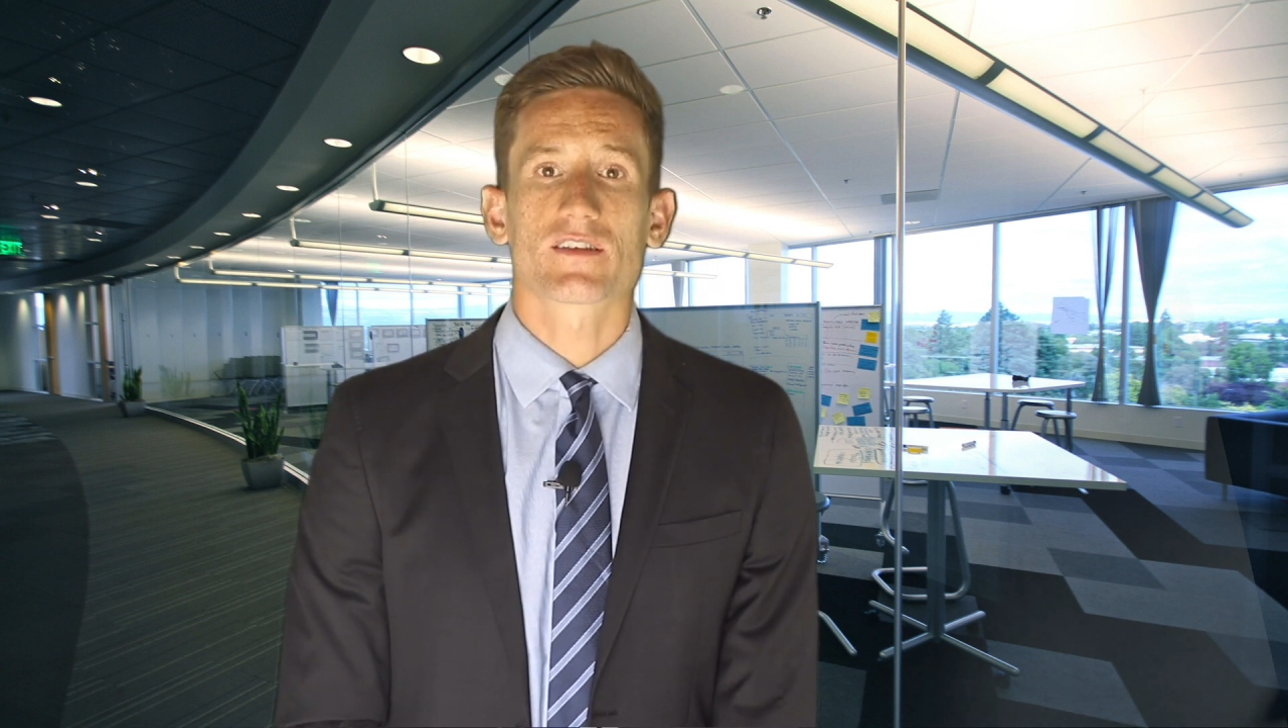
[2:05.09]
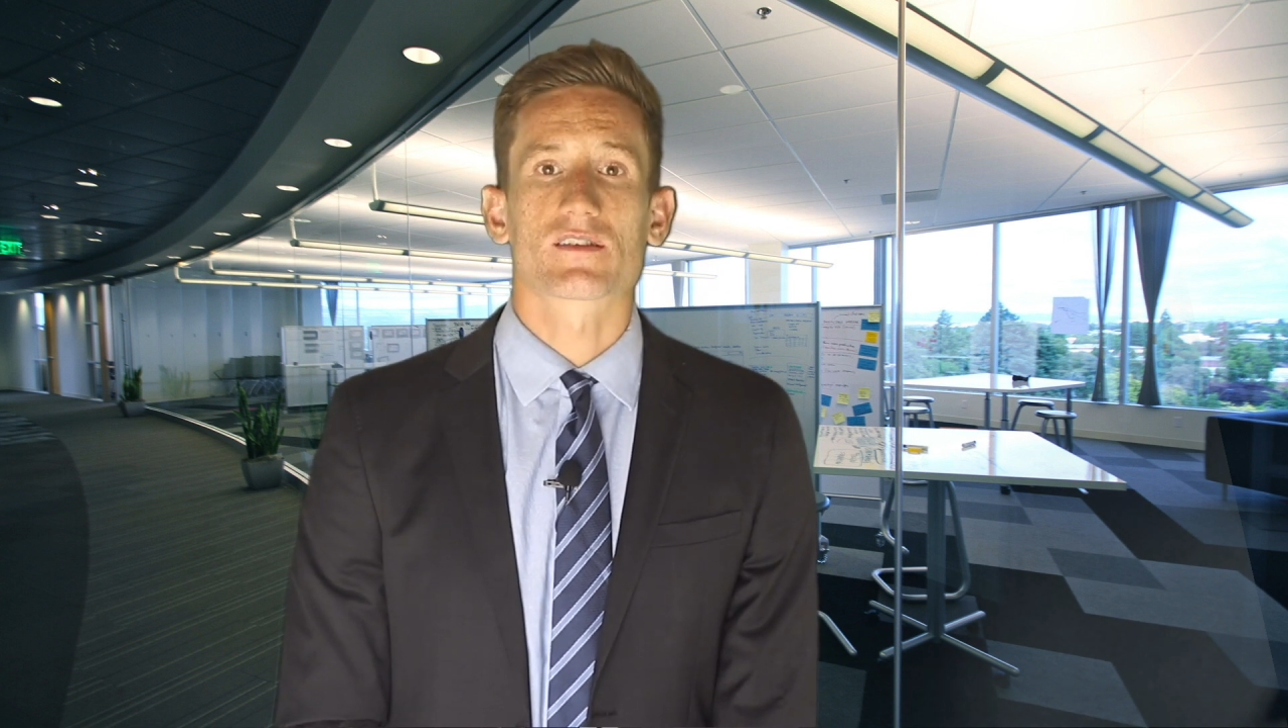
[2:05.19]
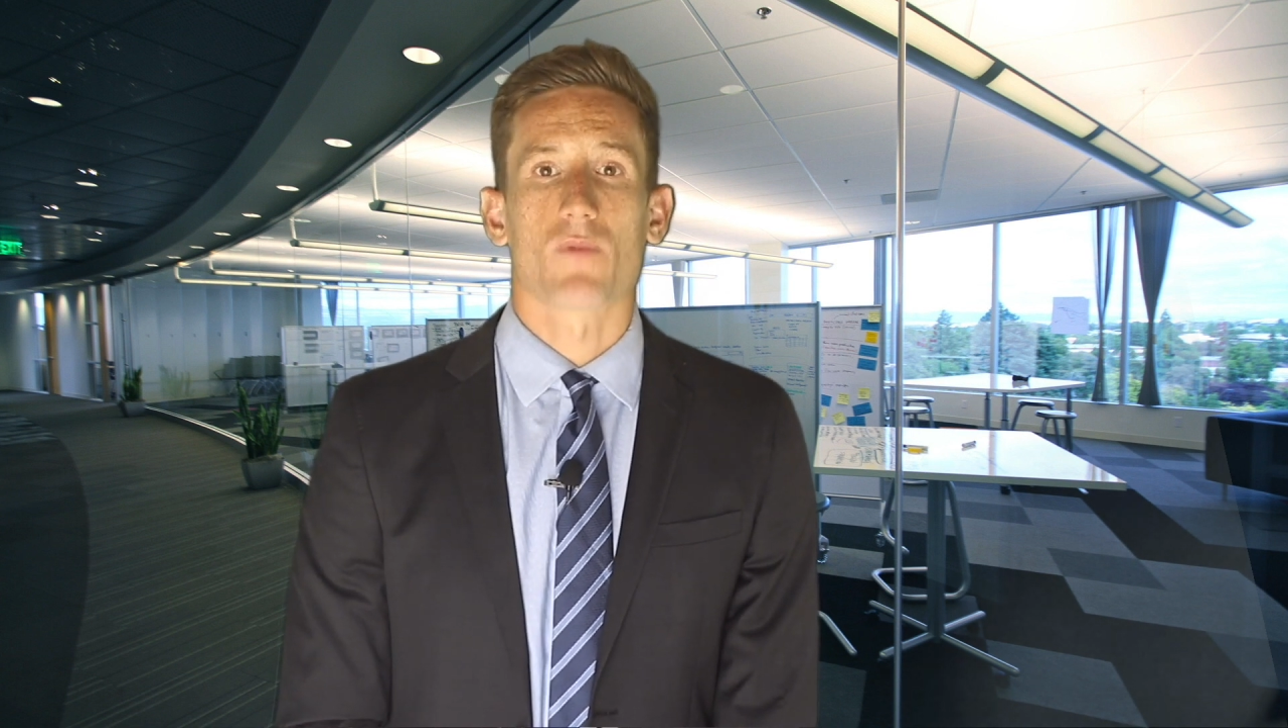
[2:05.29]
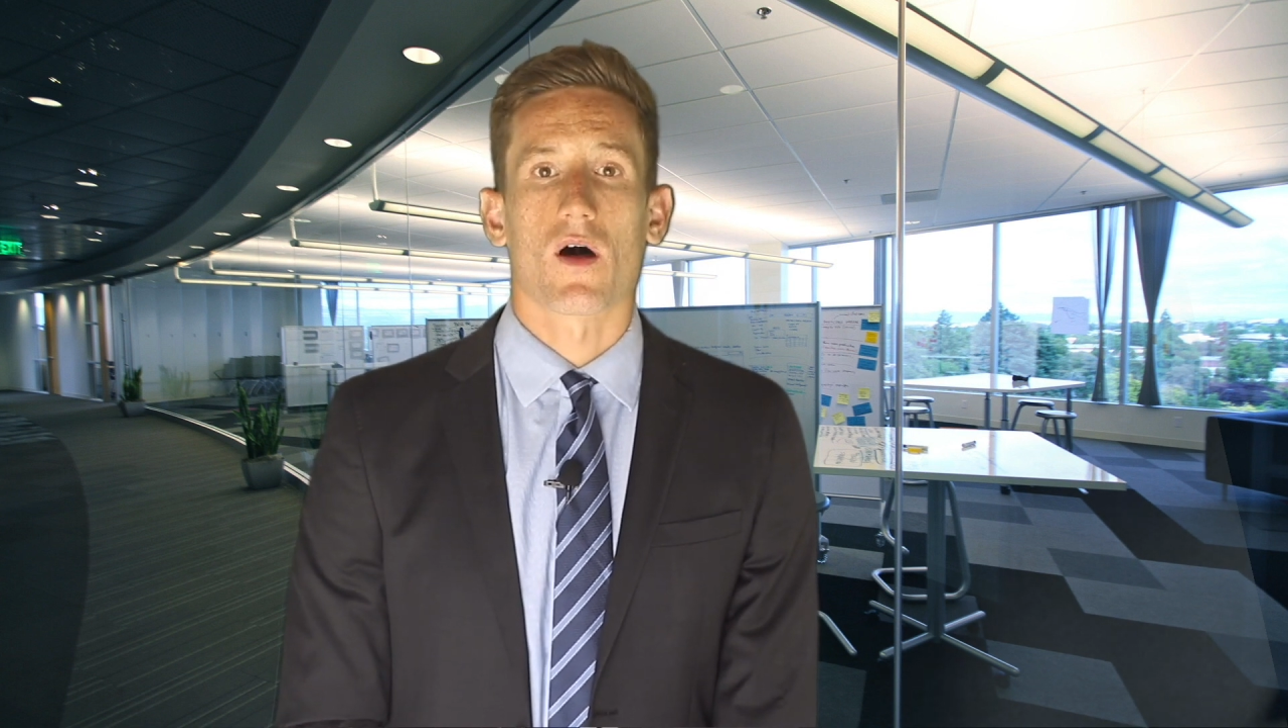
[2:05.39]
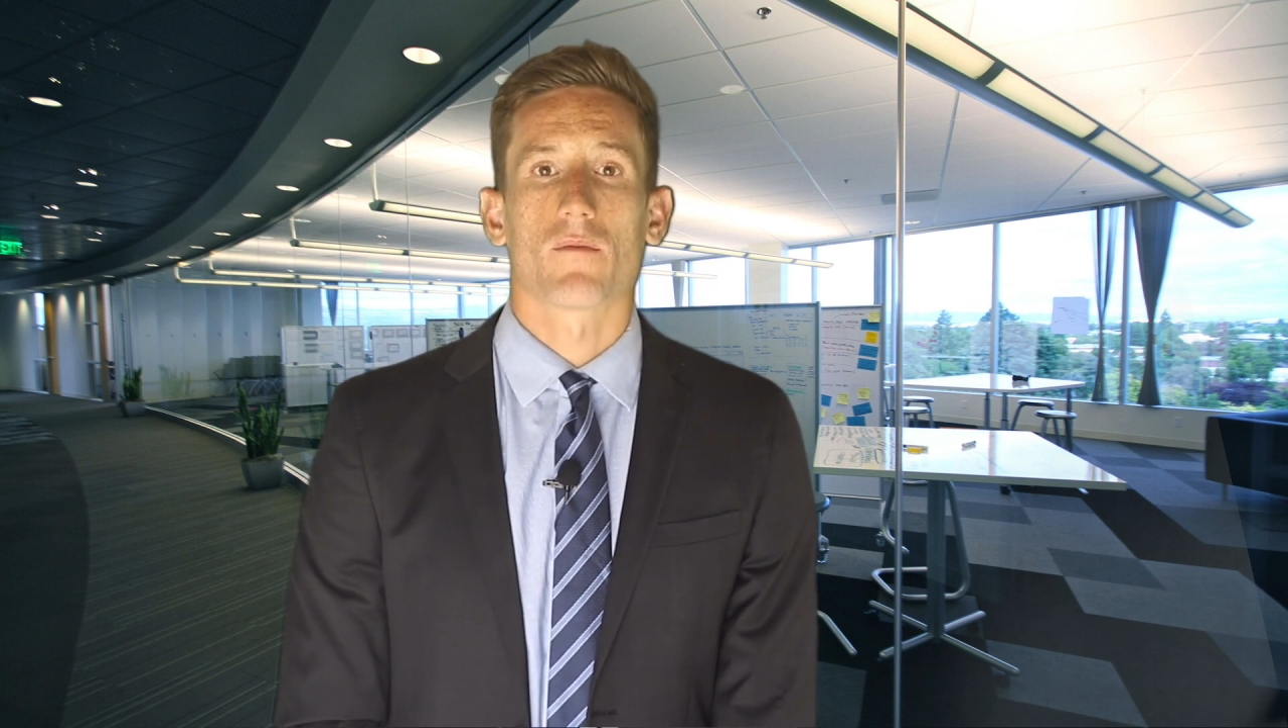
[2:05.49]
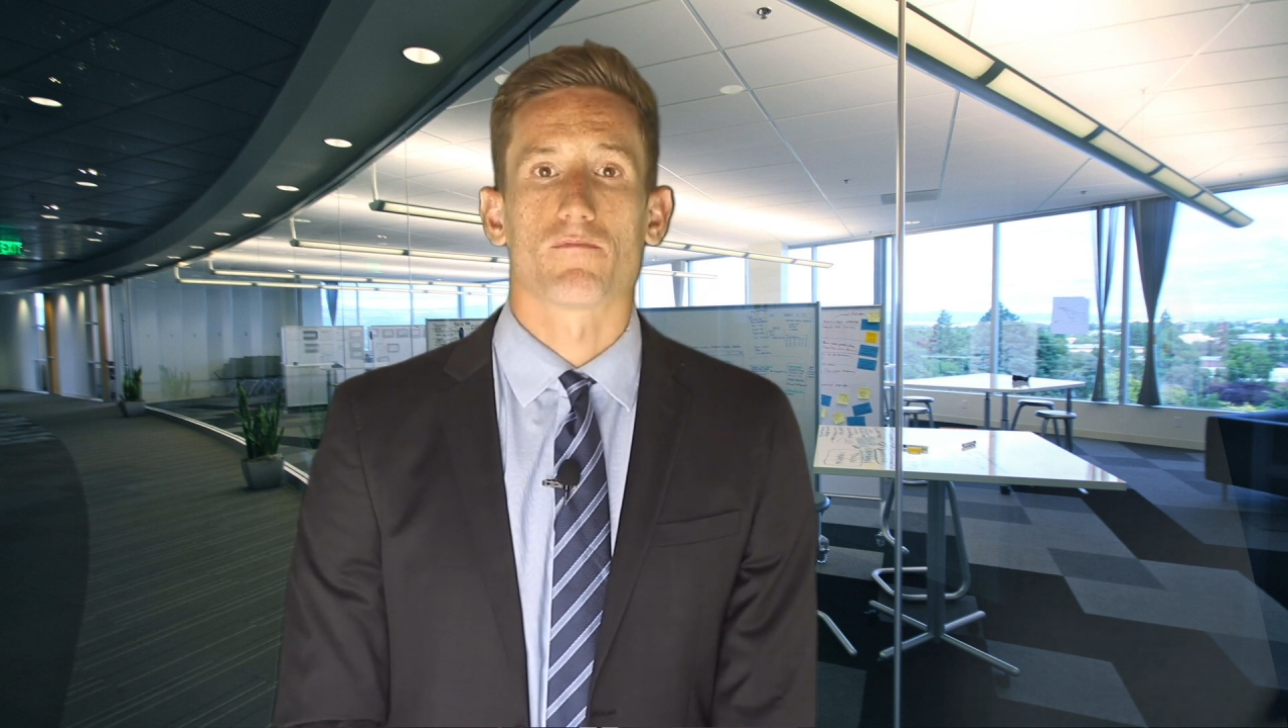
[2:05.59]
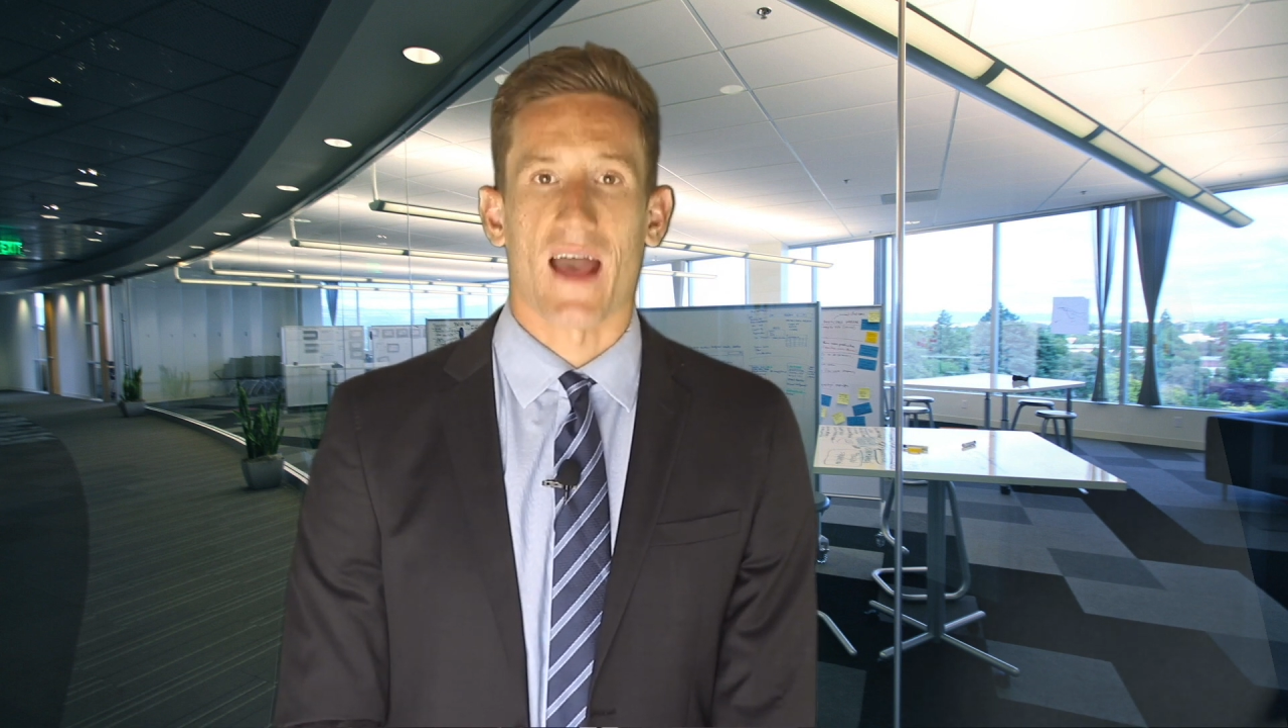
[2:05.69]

small